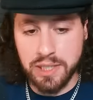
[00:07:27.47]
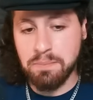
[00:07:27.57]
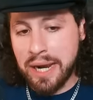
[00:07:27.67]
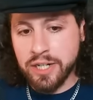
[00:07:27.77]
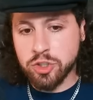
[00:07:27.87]

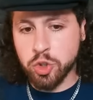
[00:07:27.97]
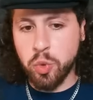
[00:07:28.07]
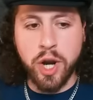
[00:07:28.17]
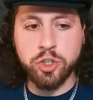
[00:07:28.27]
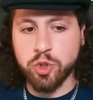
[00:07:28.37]
Minus
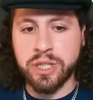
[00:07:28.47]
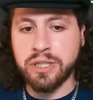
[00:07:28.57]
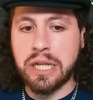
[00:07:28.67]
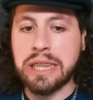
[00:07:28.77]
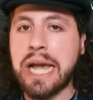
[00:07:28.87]
200,
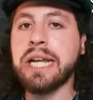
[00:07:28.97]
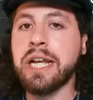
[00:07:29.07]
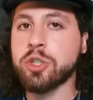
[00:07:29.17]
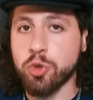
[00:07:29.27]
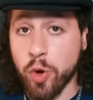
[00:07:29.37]
the line
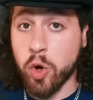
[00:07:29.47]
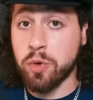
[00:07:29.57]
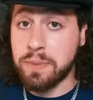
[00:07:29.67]
has grown